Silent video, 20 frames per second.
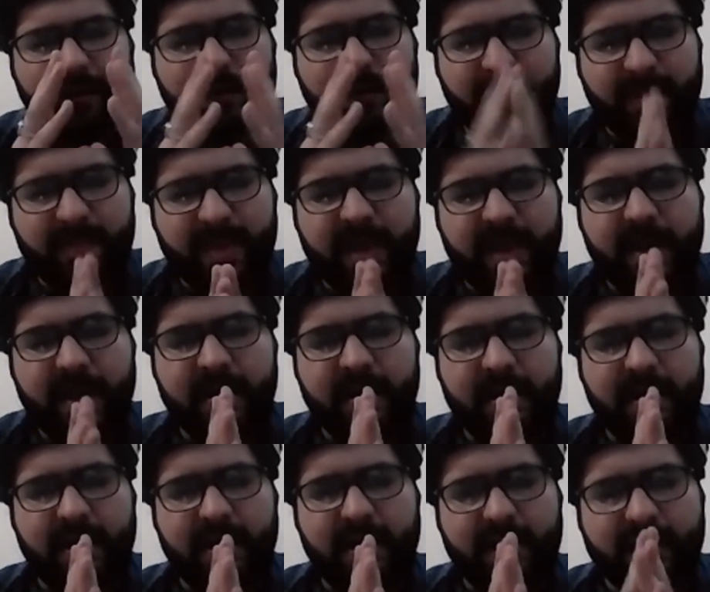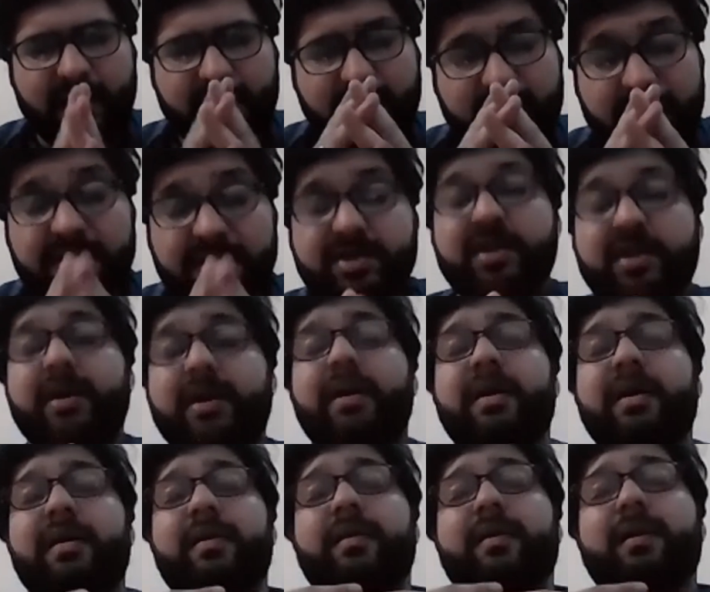female
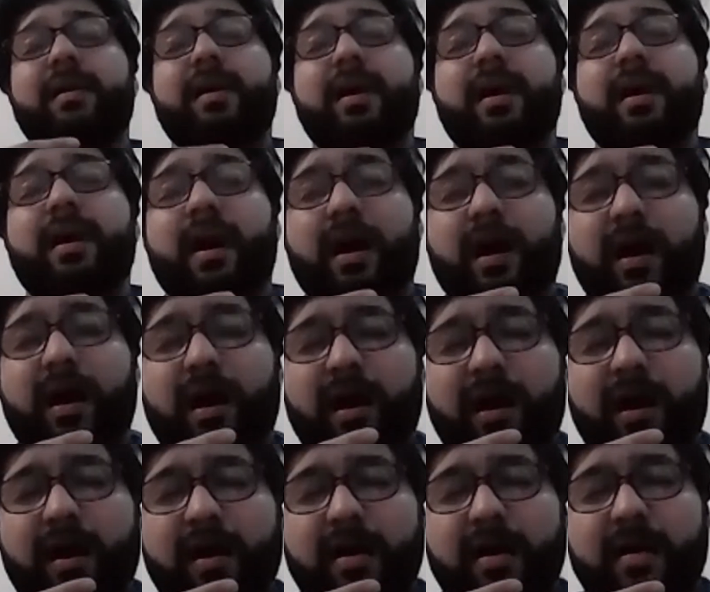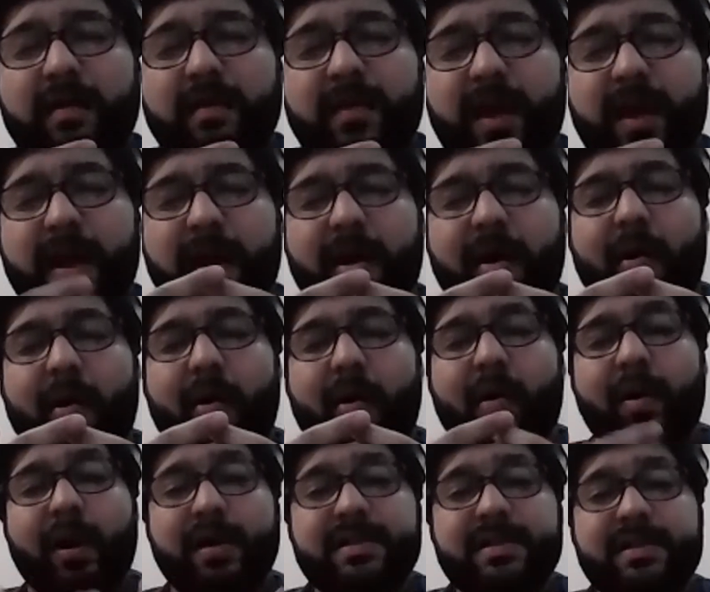teacher, uh,
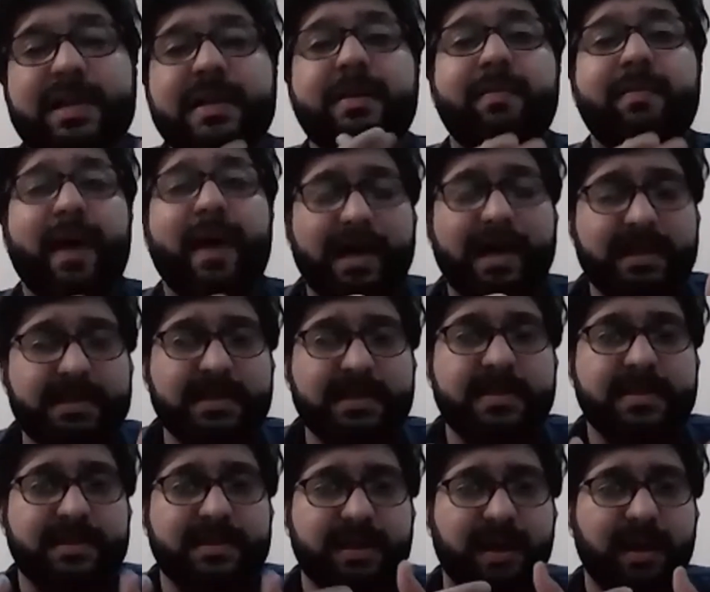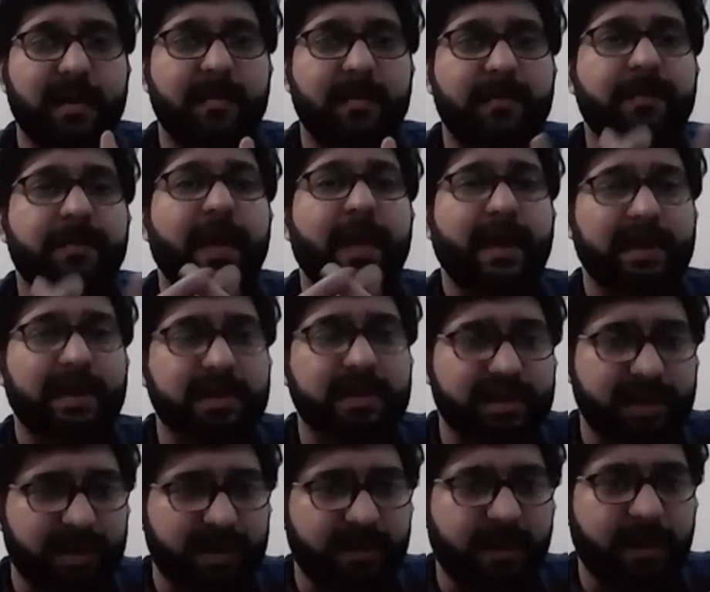or a gender balanced
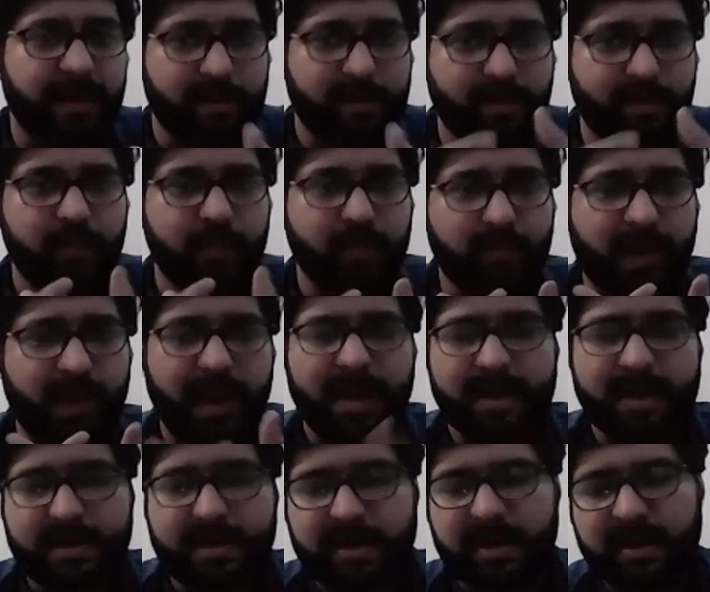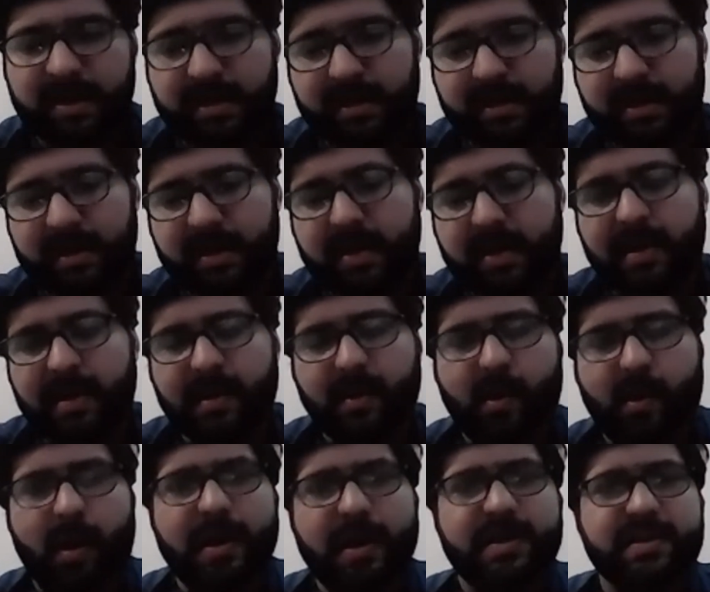faculty when you entered
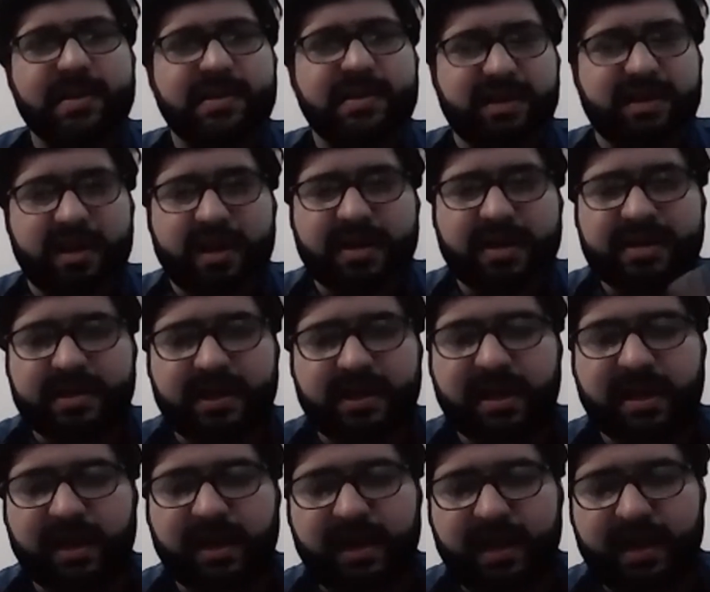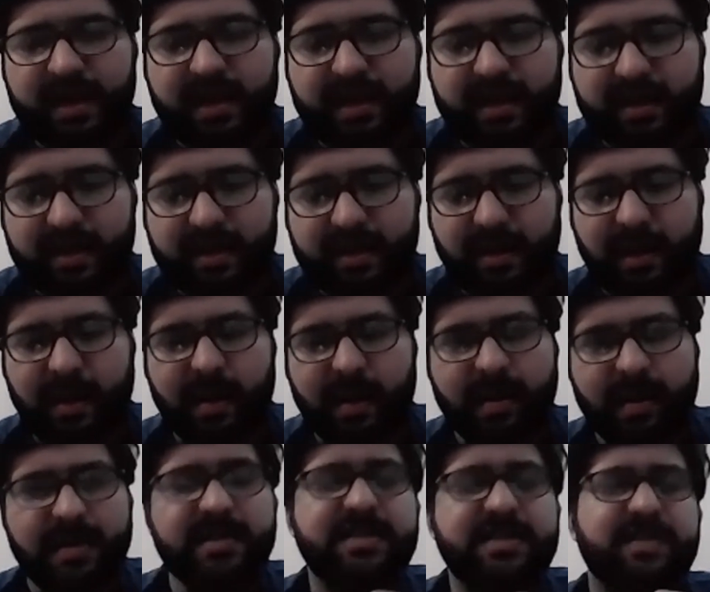college, it certainly
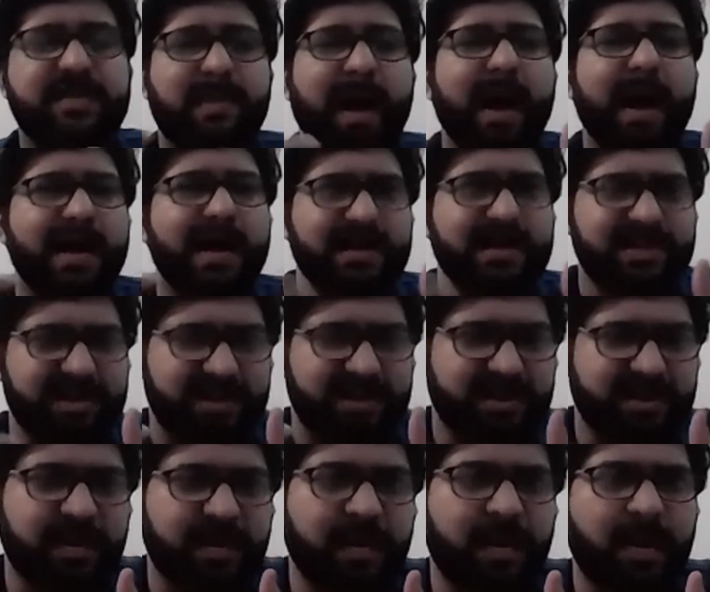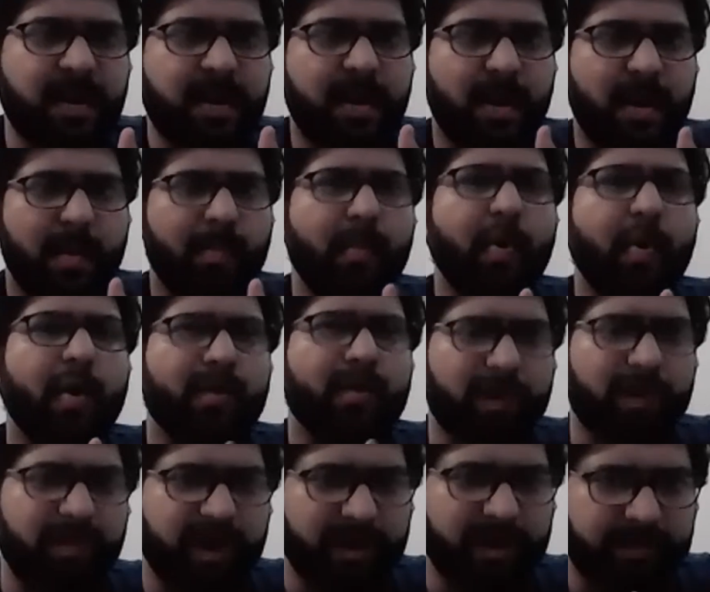inspires more
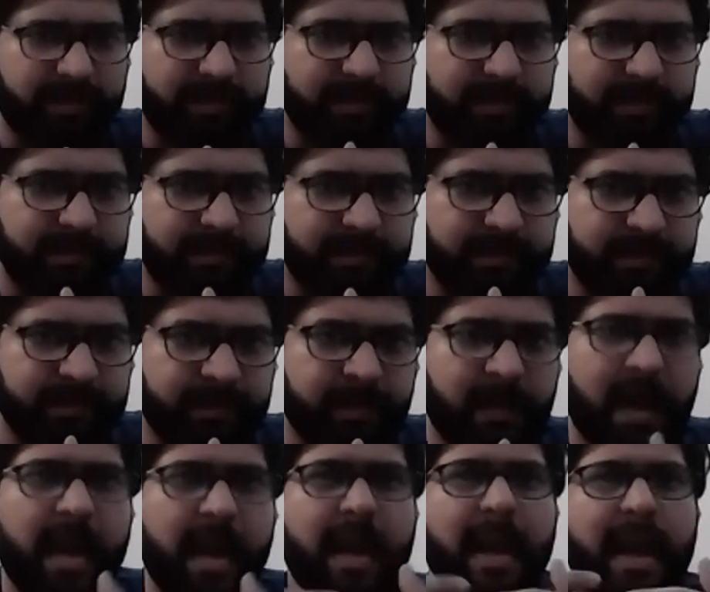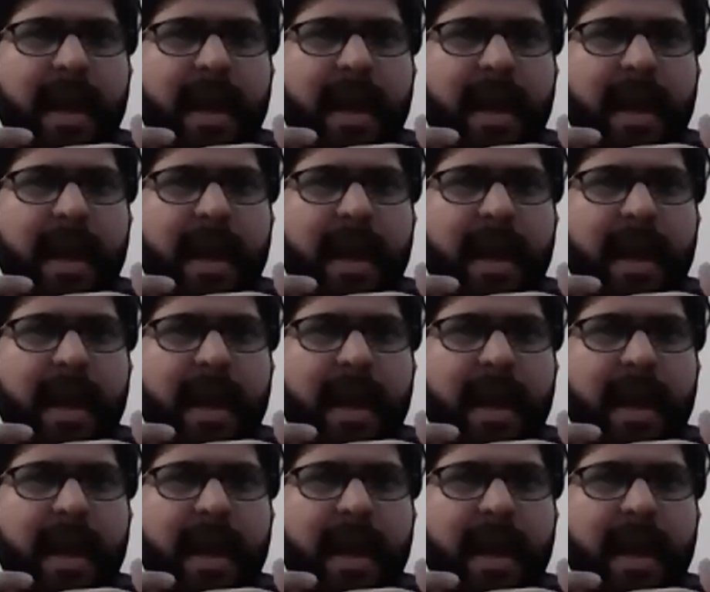women. And